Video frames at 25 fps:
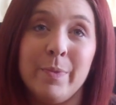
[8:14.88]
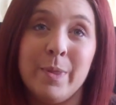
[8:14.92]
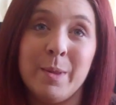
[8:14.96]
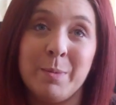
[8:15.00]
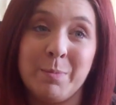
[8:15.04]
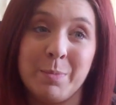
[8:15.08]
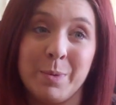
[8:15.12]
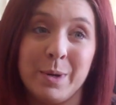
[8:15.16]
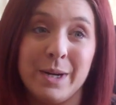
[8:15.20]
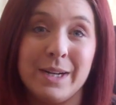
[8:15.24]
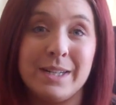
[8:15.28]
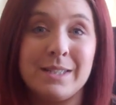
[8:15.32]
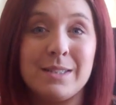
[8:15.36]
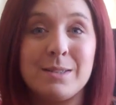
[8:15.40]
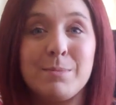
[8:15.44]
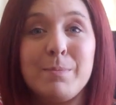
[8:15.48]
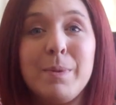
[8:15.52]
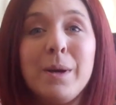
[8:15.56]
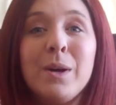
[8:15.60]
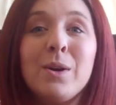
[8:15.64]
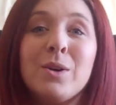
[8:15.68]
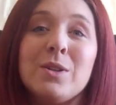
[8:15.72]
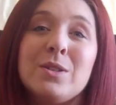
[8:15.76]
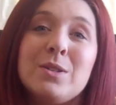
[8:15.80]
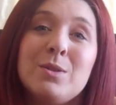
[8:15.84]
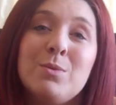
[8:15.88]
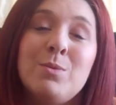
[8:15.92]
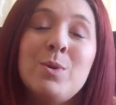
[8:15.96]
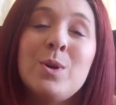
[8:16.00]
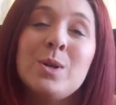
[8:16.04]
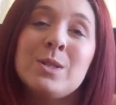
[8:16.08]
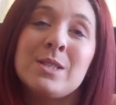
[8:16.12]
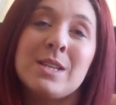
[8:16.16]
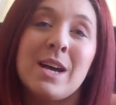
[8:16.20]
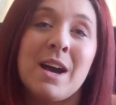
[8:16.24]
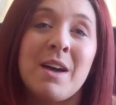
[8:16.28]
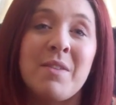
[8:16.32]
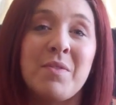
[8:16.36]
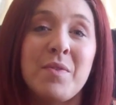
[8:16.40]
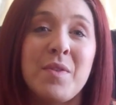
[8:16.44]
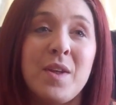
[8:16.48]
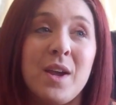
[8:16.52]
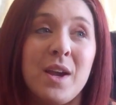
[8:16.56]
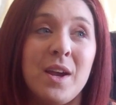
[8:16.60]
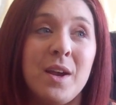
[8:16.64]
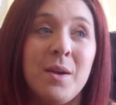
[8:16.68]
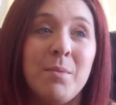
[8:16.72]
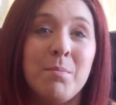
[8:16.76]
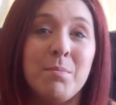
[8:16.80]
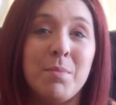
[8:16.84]
the breast, because it was our
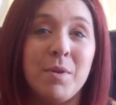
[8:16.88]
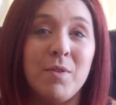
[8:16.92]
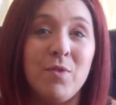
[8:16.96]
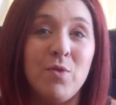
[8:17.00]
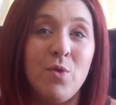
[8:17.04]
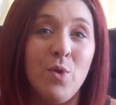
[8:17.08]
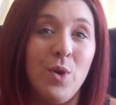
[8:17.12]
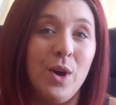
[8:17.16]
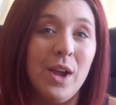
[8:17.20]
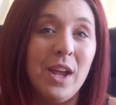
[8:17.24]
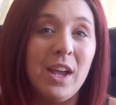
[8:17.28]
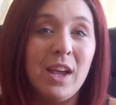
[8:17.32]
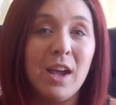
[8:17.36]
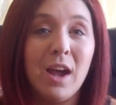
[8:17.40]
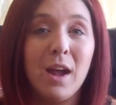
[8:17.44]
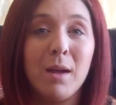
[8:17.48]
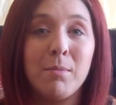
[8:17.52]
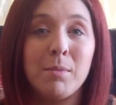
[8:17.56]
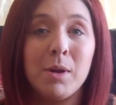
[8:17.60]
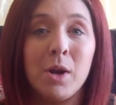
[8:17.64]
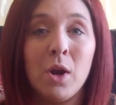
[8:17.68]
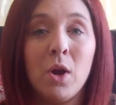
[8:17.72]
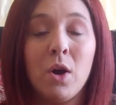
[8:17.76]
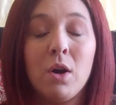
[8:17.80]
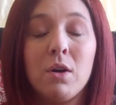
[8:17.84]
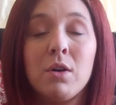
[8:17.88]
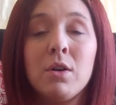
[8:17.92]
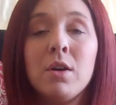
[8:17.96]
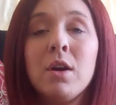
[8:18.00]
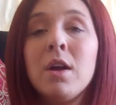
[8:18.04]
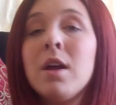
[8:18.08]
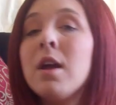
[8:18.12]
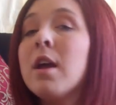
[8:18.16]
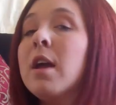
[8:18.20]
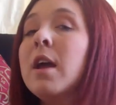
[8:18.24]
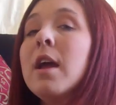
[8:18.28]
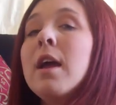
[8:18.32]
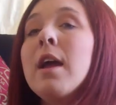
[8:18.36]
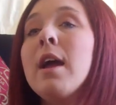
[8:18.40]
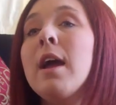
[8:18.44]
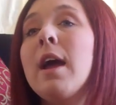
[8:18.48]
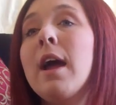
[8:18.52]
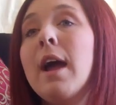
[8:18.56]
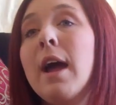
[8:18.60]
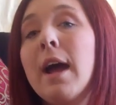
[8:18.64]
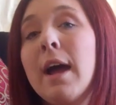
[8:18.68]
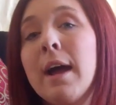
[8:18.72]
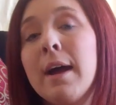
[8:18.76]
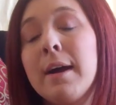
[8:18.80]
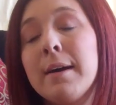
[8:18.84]
thing before he came
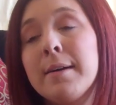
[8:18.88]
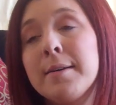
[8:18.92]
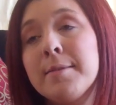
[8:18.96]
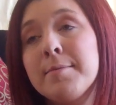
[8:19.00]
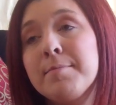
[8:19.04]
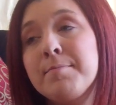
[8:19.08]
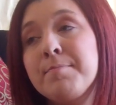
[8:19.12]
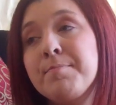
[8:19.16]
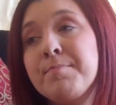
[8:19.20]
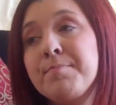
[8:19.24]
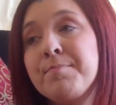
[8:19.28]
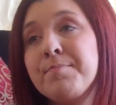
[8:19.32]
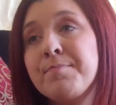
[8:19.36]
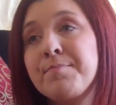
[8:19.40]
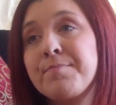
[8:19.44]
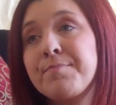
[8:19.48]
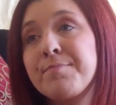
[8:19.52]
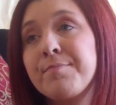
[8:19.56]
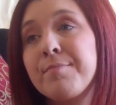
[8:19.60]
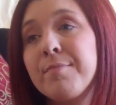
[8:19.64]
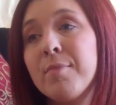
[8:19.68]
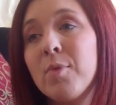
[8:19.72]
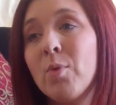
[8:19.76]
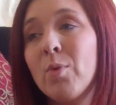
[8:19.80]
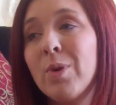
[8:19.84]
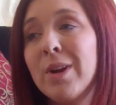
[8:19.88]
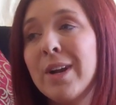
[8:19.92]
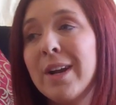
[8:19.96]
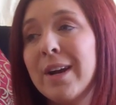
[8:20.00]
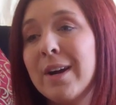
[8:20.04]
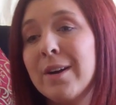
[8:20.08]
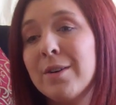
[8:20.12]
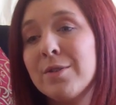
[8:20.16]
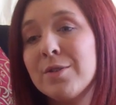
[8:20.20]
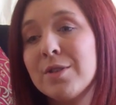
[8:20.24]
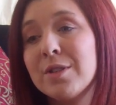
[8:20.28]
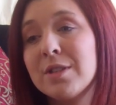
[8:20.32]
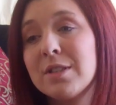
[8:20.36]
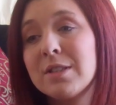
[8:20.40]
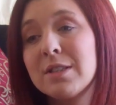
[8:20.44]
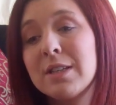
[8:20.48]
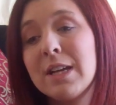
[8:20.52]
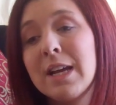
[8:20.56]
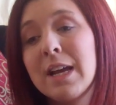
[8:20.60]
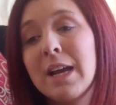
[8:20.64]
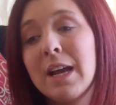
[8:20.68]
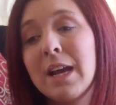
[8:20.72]
along. What else?